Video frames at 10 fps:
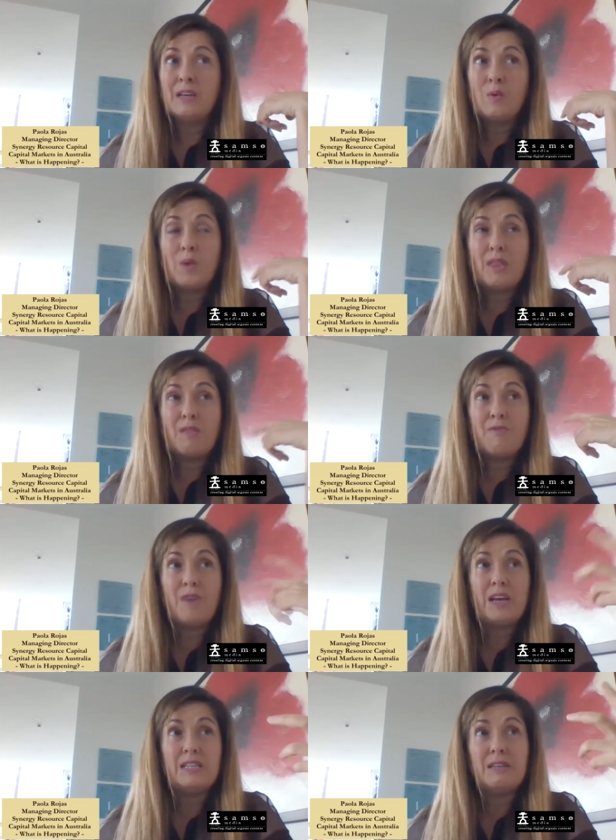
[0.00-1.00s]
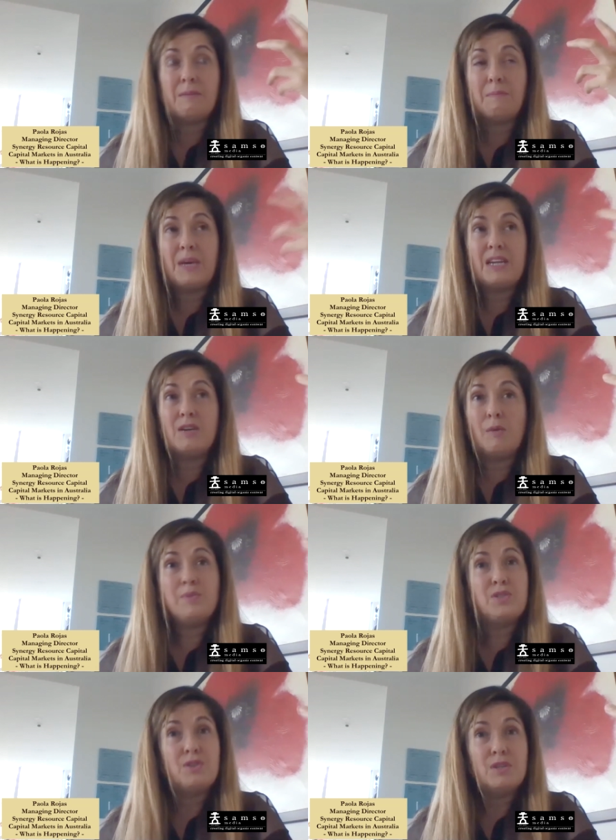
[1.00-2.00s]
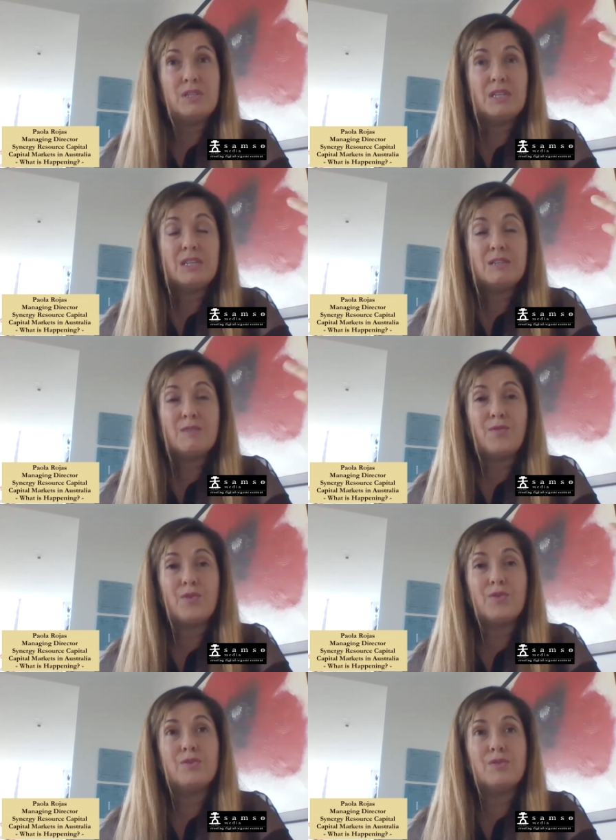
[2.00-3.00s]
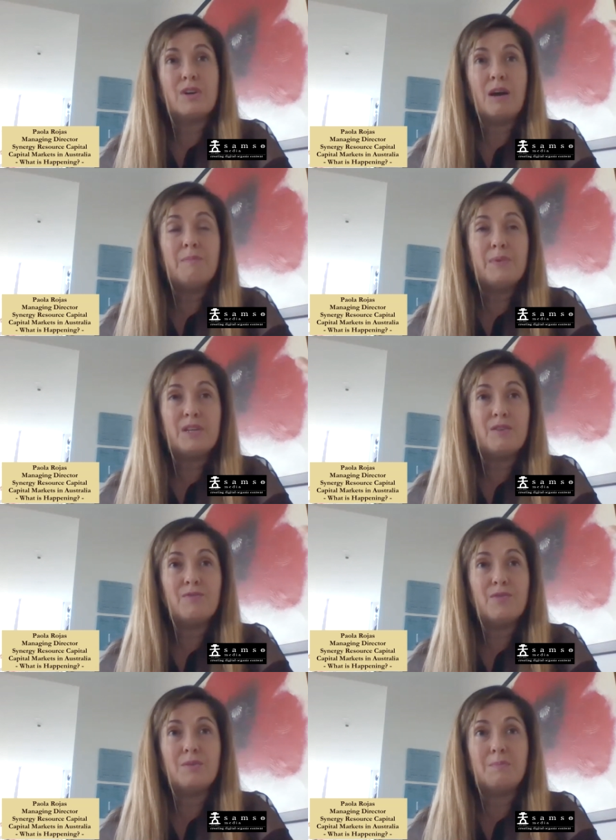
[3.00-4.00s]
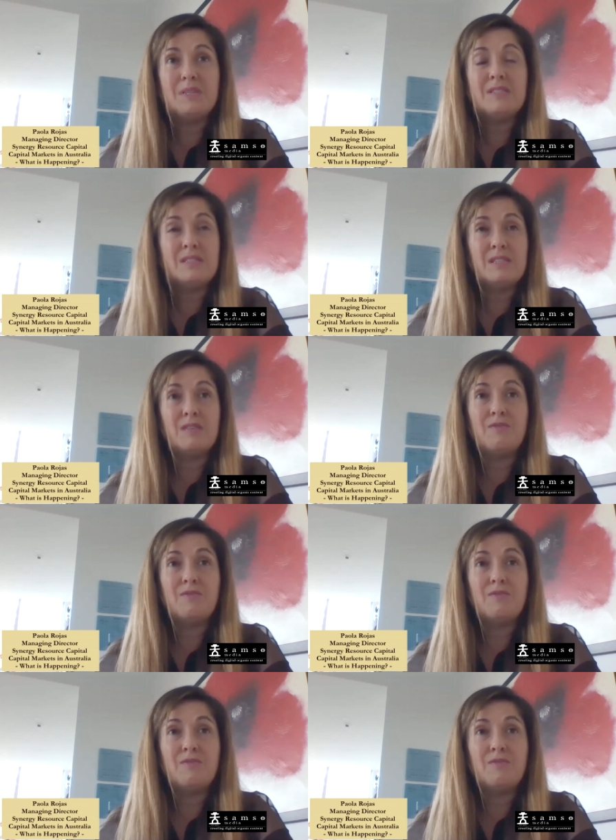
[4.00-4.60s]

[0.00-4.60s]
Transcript: with finding better opportunities for your company and for your business in the